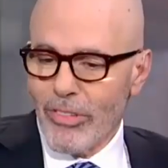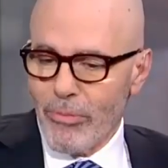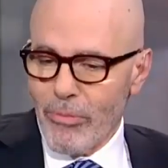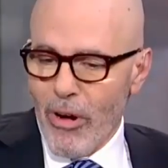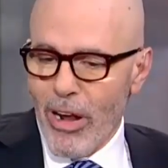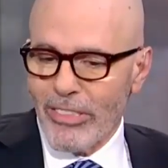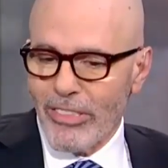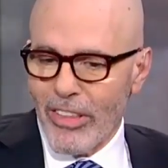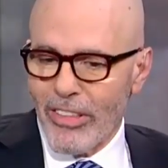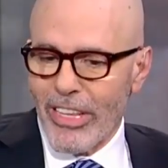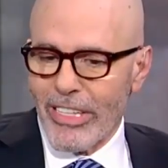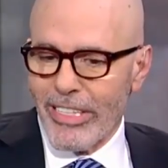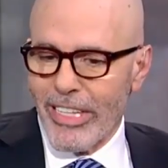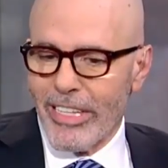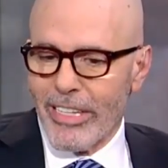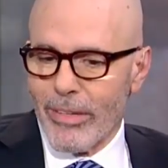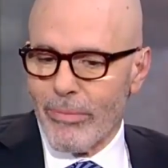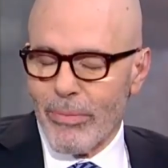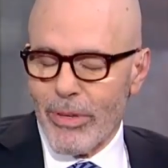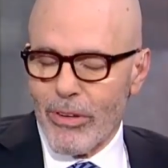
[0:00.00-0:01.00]
surprised that they
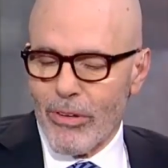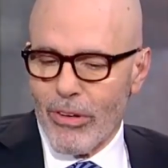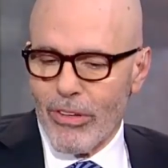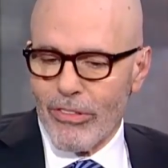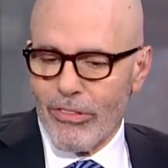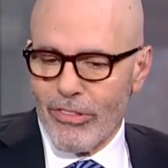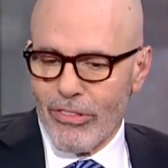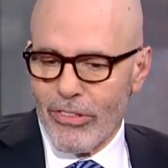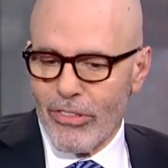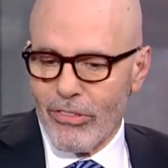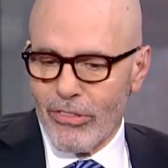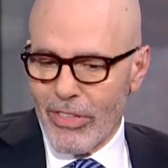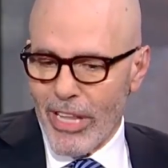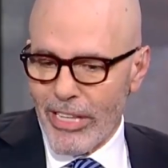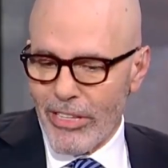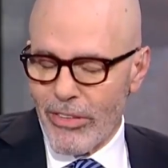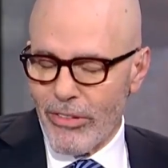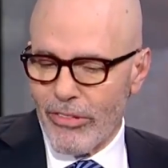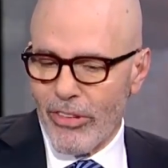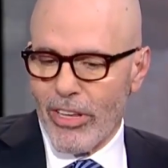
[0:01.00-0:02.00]
did it because,
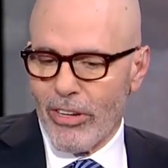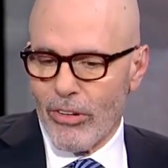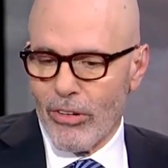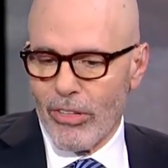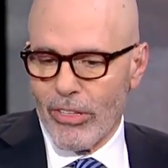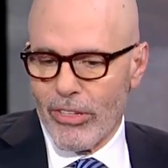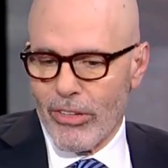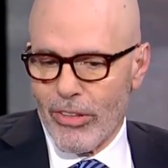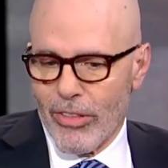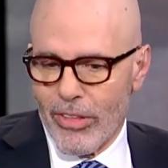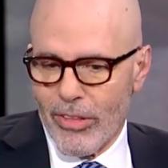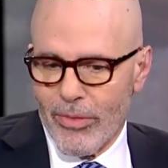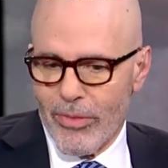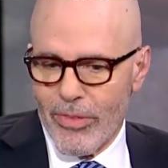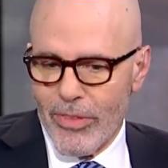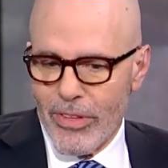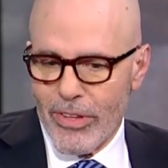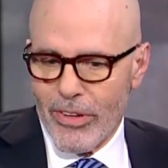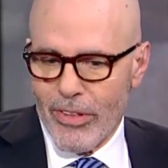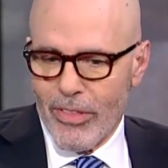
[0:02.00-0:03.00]
like you said earlier,
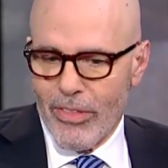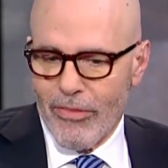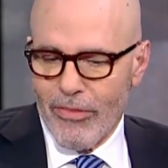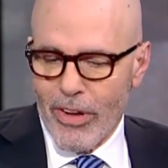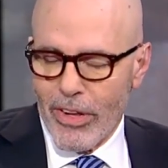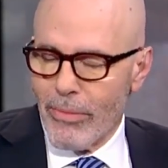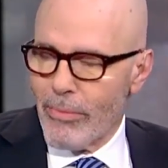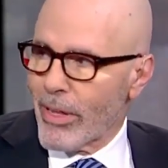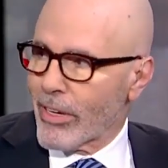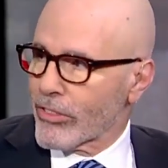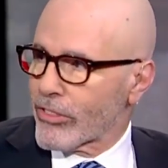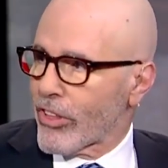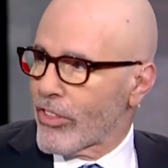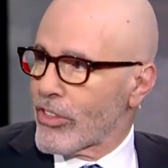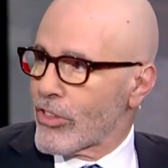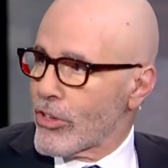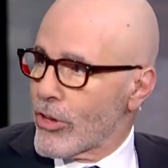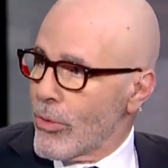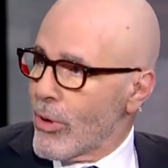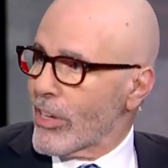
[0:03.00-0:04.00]
the fundamentals of
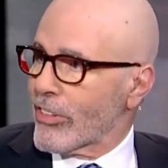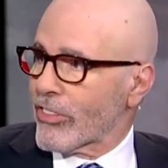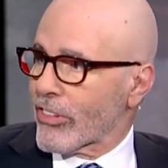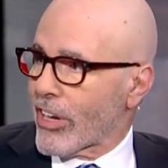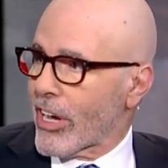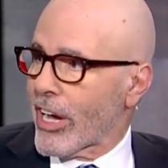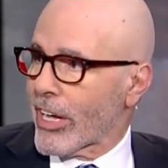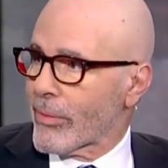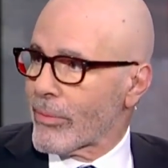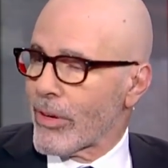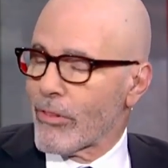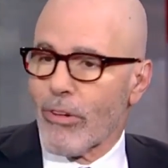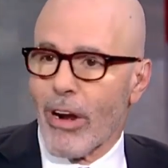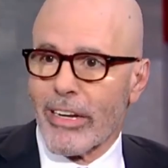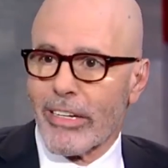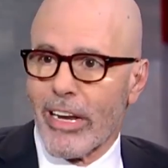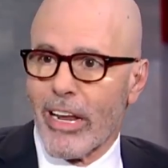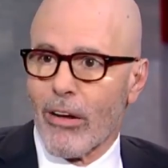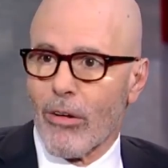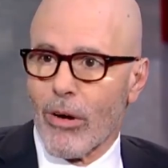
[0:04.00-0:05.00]
the U.S. economy
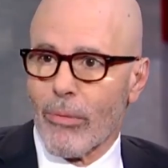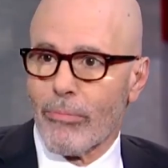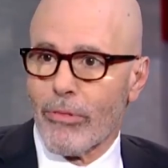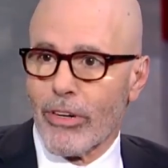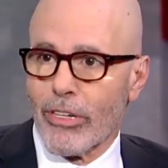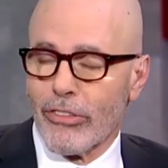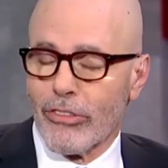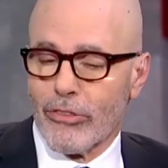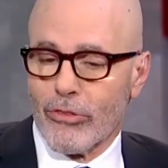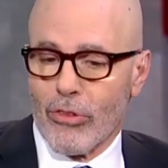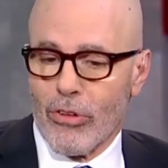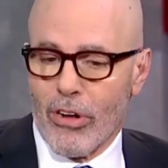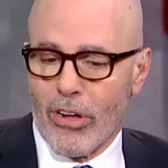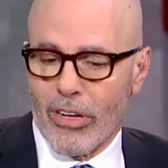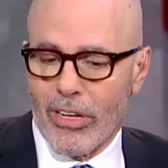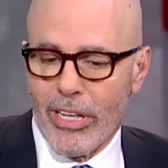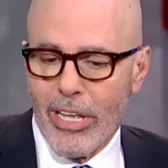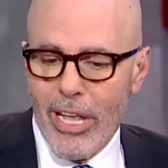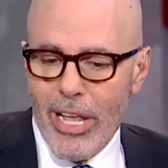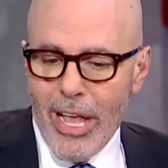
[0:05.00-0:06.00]
right now are pretty
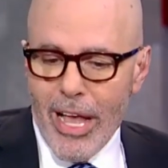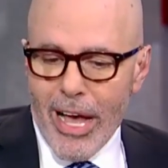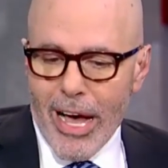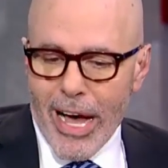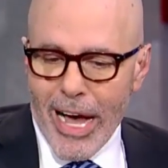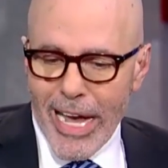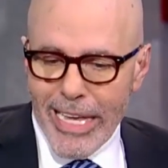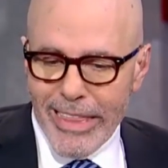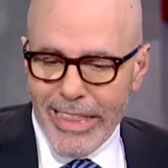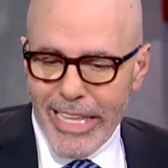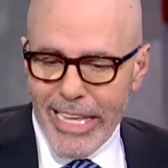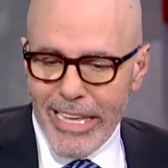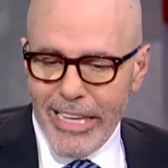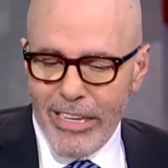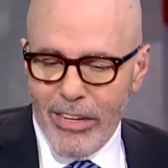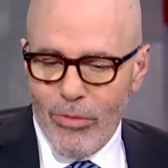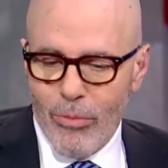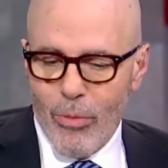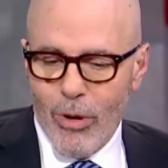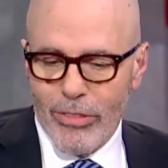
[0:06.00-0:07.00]
strong. I
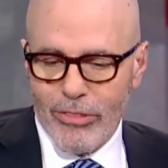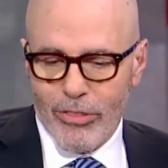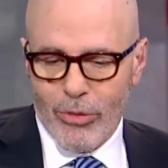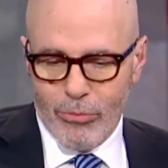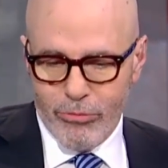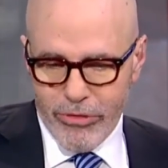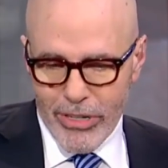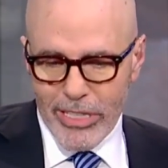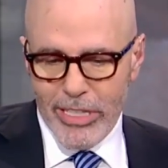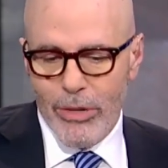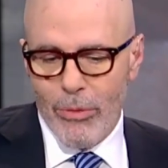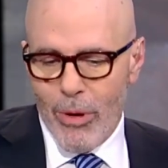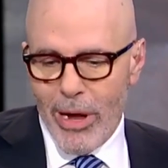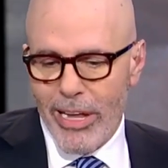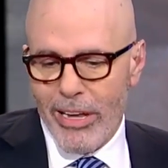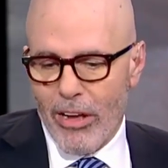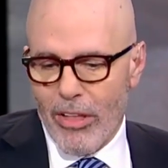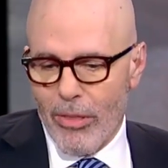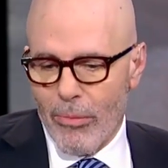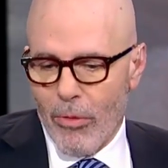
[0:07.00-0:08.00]
think what's really
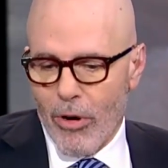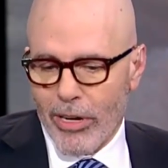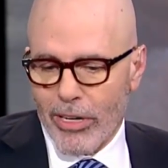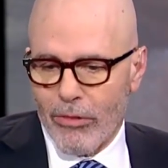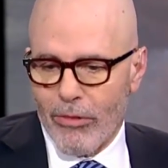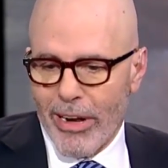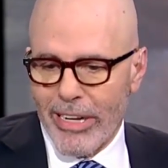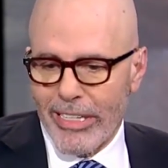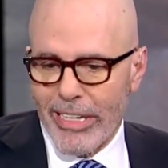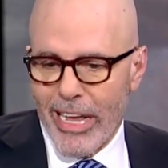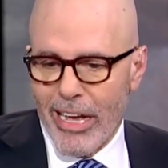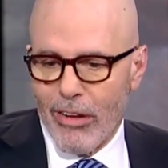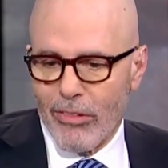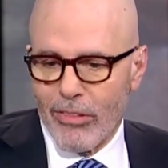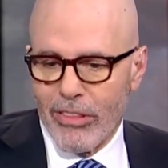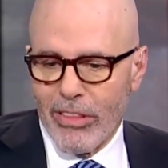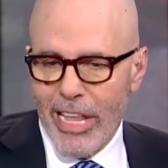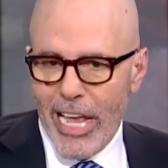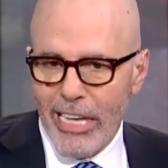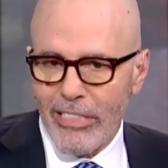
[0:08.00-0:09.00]
weighing on the market right now,
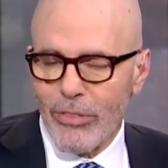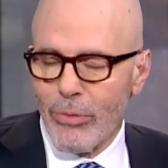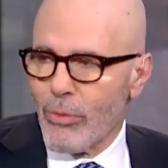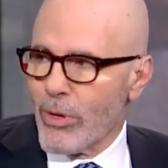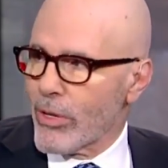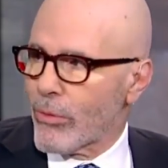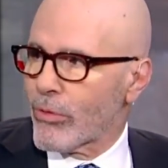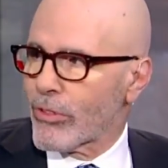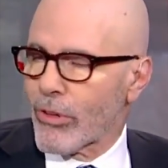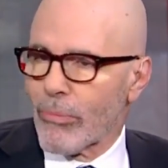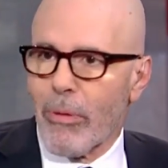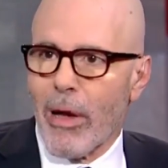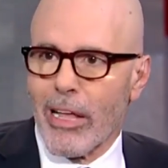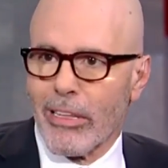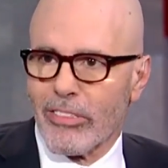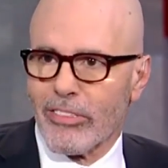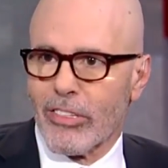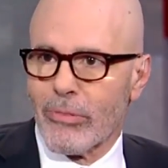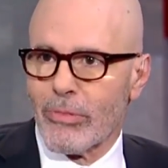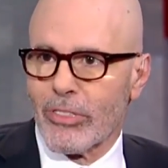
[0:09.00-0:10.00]
last week was a
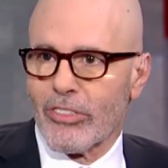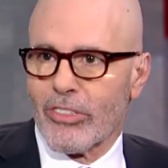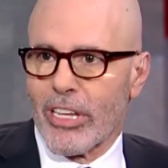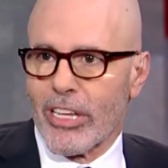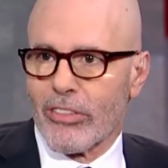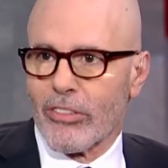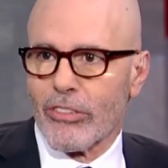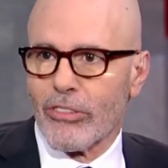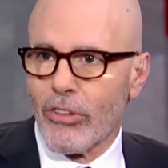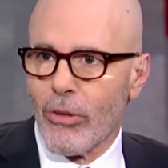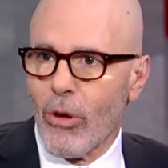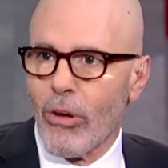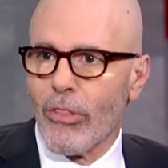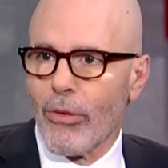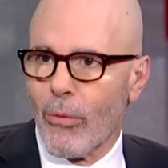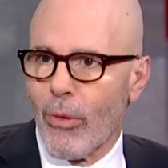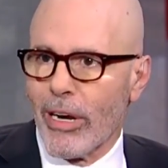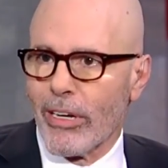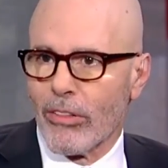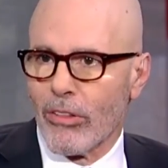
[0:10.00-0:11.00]
policy mistake. There's no
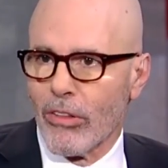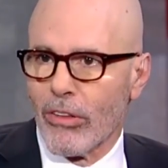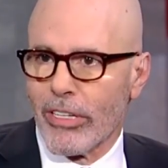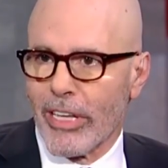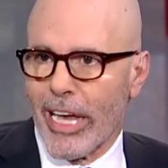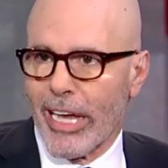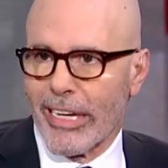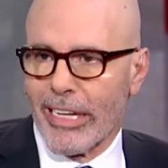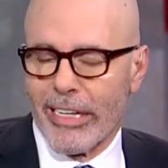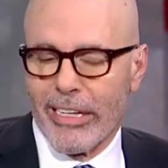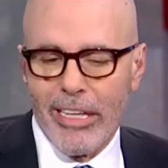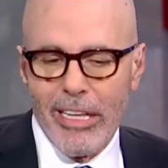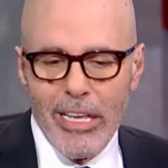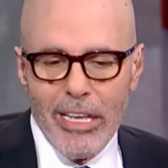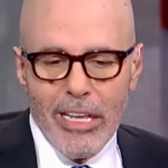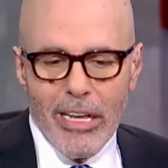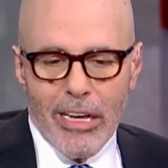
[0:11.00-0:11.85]
other way to look at it.